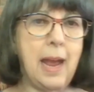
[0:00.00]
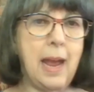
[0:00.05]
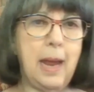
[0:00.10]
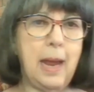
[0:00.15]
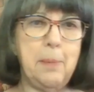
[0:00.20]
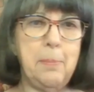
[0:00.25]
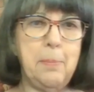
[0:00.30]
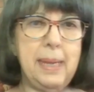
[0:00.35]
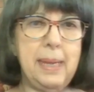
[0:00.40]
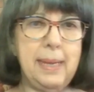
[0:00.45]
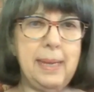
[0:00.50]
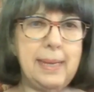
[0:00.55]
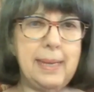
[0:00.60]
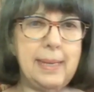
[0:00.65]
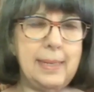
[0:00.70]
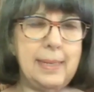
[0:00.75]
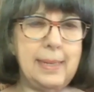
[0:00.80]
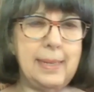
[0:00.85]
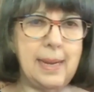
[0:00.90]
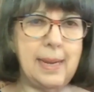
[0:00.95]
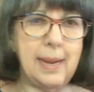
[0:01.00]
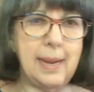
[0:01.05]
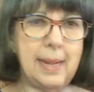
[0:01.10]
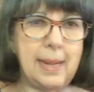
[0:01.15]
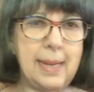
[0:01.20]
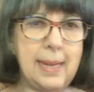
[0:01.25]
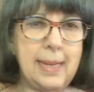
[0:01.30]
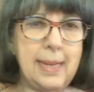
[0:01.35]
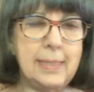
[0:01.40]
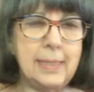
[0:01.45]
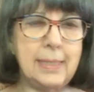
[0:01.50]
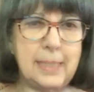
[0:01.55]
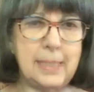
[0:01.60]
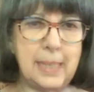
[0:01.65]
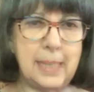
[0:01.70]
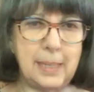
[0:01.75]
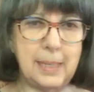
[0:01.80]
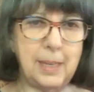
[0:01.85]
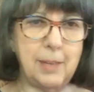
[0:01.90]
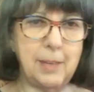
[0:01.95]
I'm in
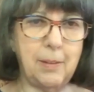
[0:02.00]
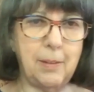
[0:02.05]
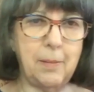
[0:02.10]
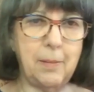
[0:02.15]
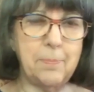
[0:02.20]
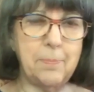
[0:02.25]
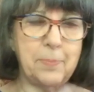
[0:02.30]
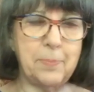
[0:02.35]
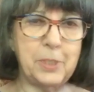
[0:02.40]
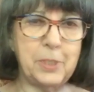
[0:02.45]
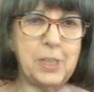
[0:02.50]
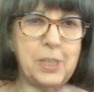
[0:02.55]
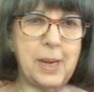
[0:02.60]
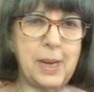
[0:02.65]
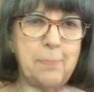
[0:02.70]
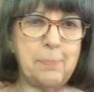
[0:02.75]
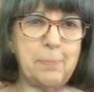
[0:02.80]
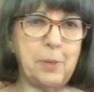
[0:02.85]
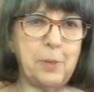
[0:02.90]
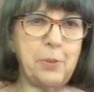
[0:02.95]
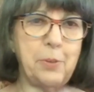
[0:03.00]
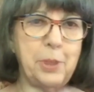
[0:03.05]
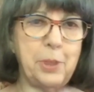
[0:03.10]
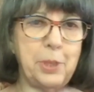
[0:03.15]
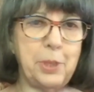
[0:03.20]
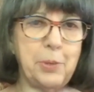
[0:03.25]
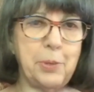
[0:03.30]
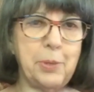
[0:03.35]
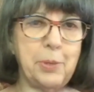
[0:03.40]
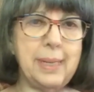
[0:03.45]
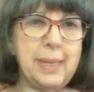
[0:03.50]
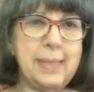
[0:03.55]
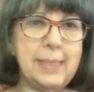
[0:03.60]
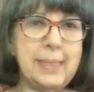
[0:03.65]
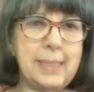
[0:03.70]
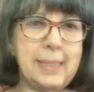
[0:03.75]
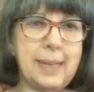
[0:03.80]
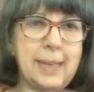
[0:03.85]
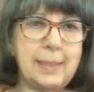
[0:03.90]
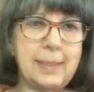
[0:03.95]
Ezekiel chapter
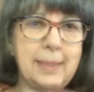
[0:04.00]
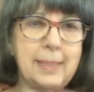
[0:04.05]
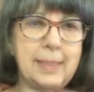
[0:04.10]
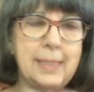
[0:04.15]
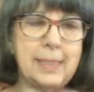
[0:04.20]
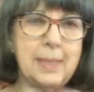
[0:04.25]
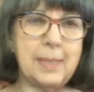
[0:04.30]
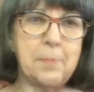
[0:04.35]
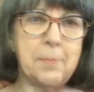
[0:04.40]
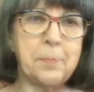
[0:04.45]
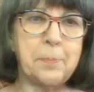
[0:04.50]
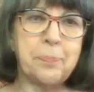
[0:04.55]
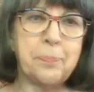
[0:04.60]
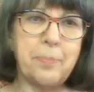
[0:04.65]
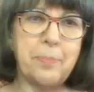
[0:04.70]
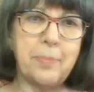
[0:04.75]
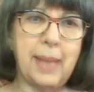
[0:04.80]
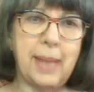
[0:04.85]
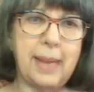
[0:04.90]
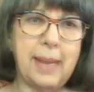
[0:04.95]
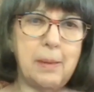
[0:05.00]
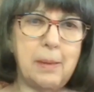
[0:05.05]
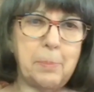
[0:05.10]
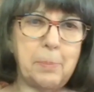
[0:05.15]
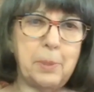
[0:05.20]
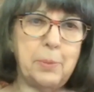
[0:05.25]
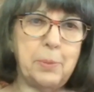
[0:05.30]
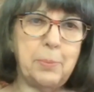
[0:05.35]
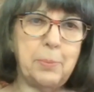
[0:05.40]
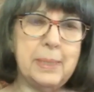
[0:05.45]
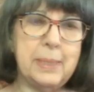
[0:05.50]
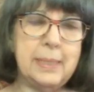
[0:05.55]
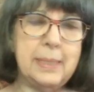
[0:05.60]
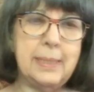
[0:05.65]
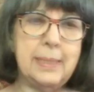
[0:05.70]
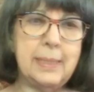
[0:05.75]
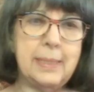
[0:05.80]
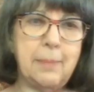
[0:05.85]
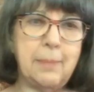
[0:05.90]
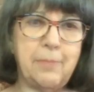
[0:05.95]
36, and I'm going to
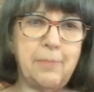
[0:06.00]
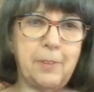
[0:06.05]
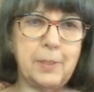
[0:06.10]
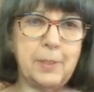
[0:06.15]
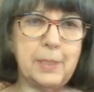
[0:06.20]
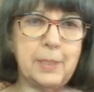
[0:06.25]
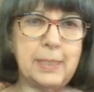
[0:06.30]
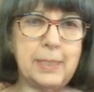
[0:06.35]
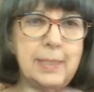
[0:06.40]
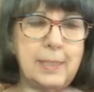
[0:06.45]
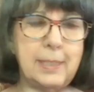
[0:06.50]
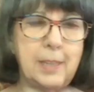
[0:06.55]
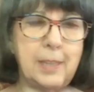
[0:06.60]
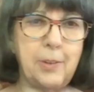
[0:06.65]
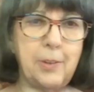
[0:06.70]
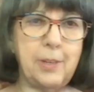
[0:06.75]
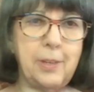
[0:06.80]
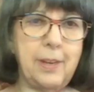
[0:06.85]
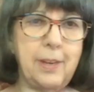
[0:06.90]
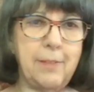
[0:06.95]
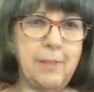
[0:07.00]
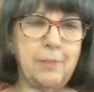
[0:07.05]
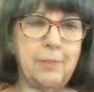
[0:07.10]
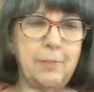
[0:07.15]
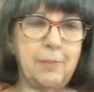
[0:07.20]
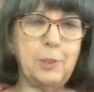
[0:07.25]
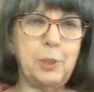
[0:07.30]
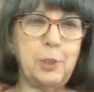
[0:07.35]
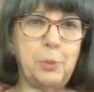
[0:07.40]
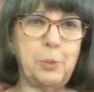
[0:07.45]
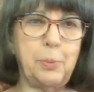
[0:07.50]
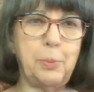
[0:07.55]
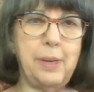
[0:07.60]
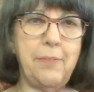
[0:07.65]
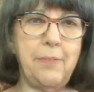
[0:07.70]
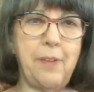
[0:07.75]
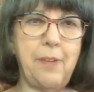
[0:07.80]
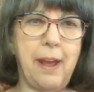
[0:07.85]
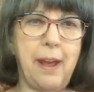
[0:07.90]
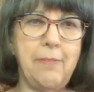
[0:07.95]
read some verses starting at verse
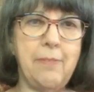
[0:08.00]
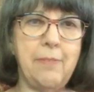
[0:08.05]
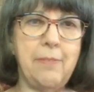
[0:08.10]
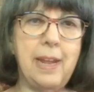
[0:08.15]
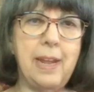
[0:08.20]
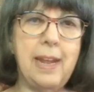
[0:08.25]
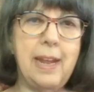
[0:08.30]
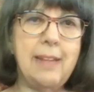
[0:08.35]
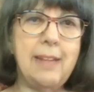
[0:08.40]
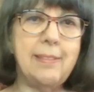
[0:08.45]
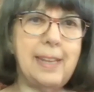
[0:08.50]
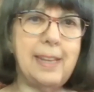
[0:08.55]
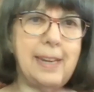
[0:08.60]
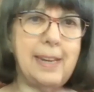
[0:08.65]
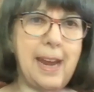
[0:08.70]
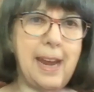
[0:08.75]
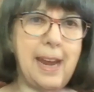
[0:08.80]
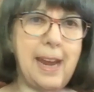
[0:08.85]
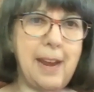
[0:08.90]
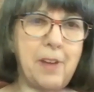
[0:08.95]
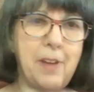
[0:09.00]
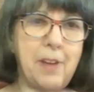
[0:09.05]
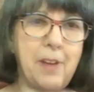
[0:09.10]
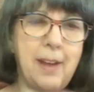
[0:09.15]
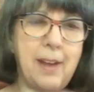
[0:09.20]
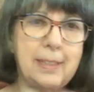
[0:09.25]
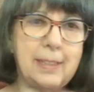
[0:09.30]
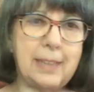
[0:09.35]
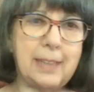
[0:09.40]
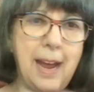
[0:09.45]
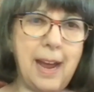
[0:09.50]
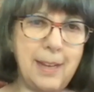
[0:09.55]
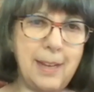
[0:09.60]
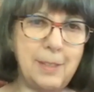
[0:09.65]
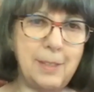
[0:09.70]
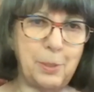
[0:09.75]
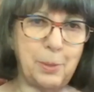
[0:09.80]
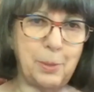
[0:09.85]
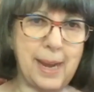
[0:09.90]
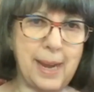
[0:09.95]
25 that have a
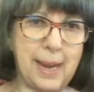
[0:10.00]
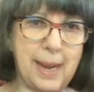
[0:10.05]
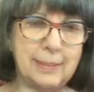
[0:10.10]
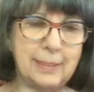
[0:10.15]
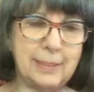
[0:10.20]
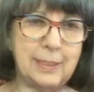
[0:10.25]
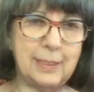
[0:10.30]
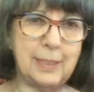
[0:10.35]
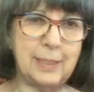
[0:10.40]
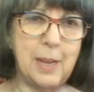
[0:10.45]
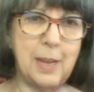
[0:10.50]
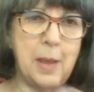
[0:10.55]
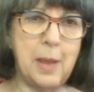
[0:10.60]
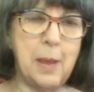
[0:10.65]
contrast